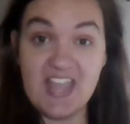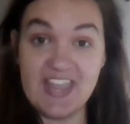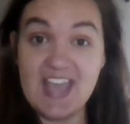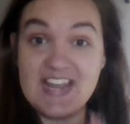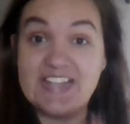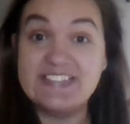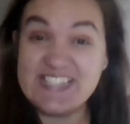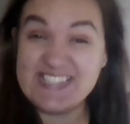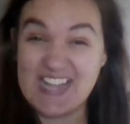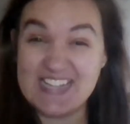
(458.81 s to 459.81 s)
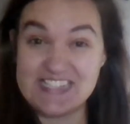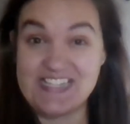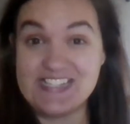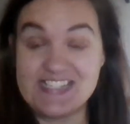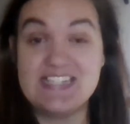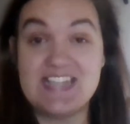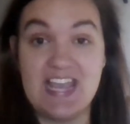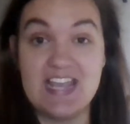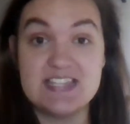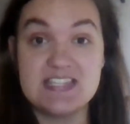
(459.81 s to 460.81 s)
Again, at least that 60
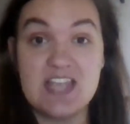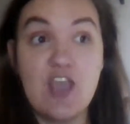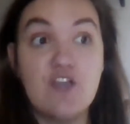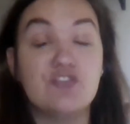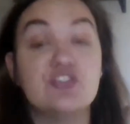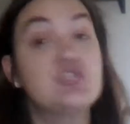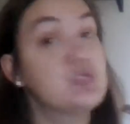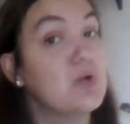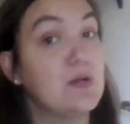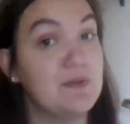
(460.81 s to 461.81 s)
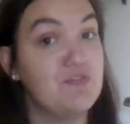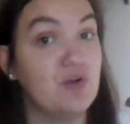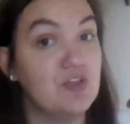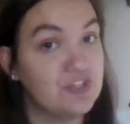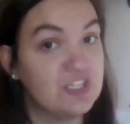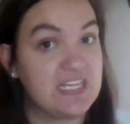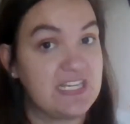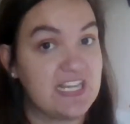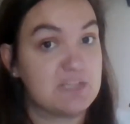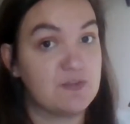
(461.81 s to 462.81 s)
days, for sure before 30
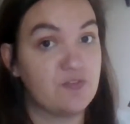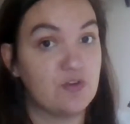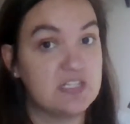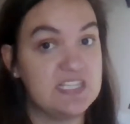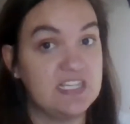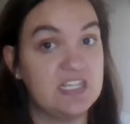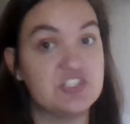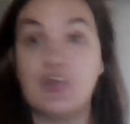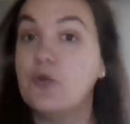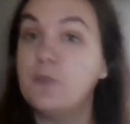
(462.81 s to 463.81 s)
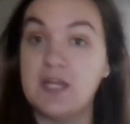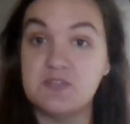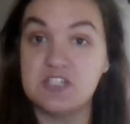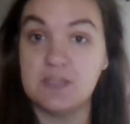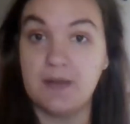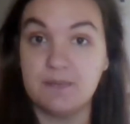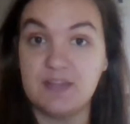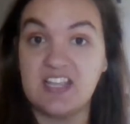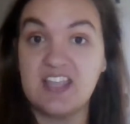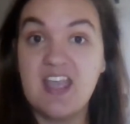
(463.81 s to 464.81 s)
days, before the tickets are open up to the
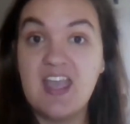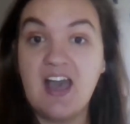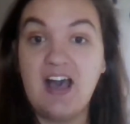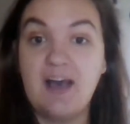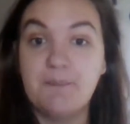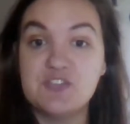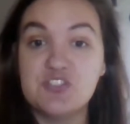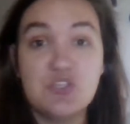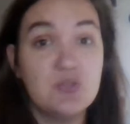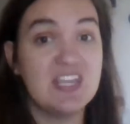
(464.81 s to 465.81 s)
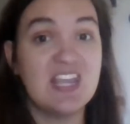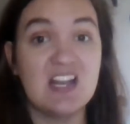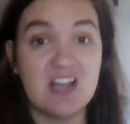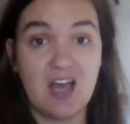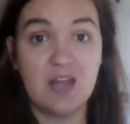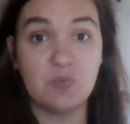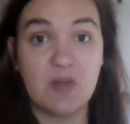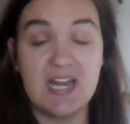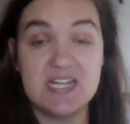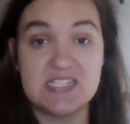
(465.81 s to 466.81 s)
public, so you can get on
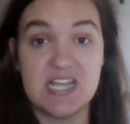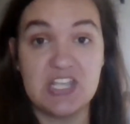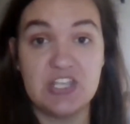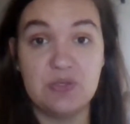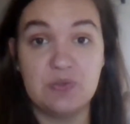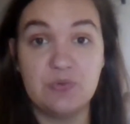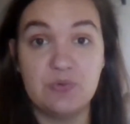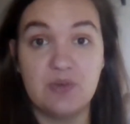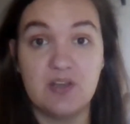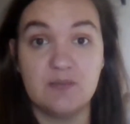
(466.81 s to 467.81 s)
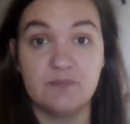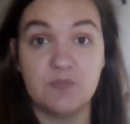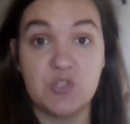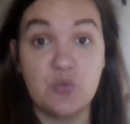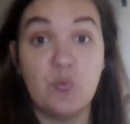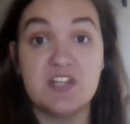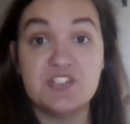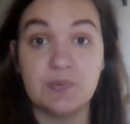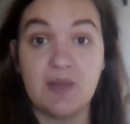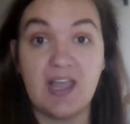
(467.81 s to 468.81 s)
rides that you want
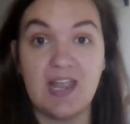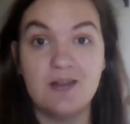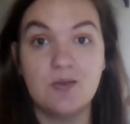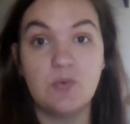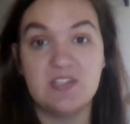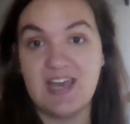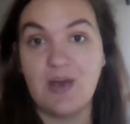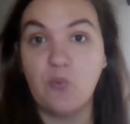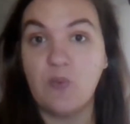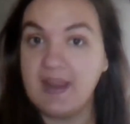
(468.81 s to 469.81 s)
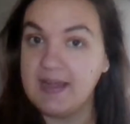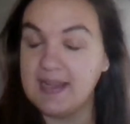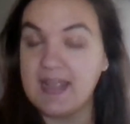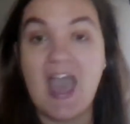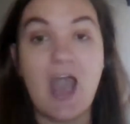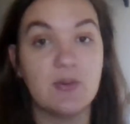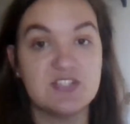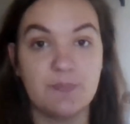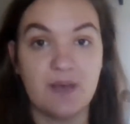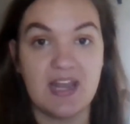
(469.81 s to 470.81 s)
to ride without waiting
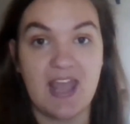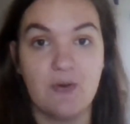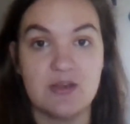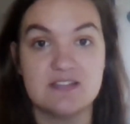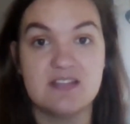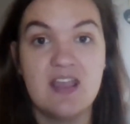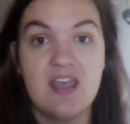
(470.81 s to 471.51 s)
hours upon hours